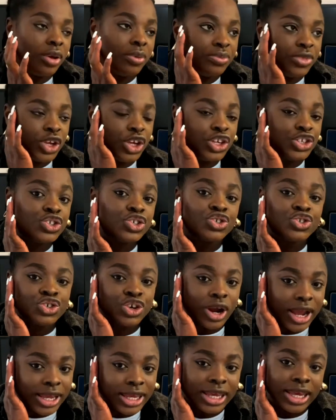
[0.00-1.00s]
issue
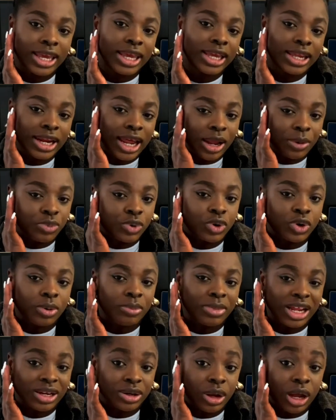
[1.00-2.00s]
tracking and
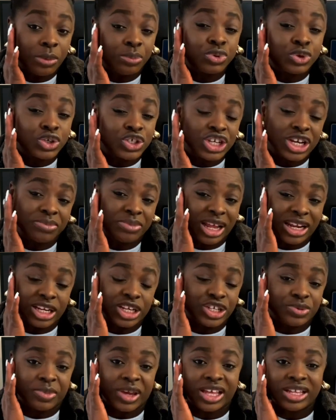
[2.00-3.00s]
project
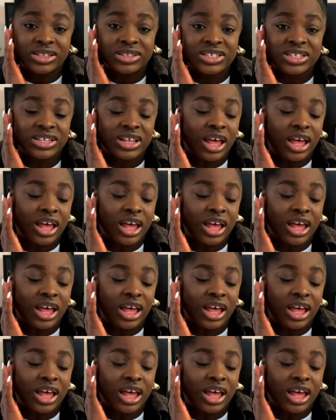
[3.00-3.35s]
management.